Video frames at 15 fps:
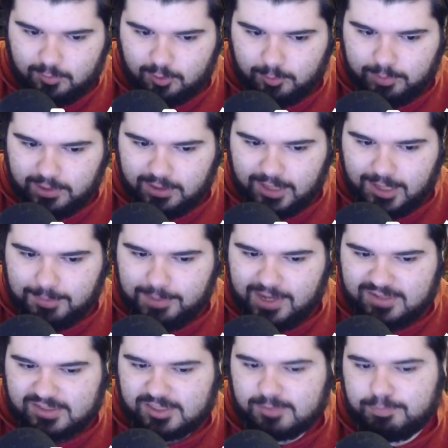will be Game
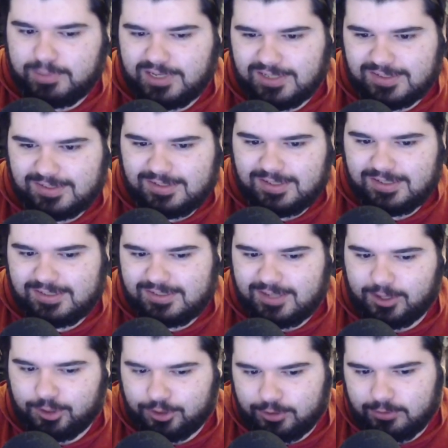Pass's biggest
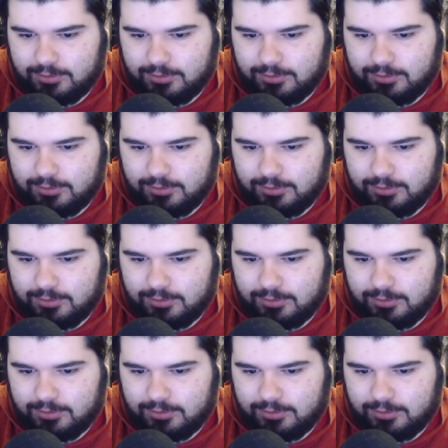seller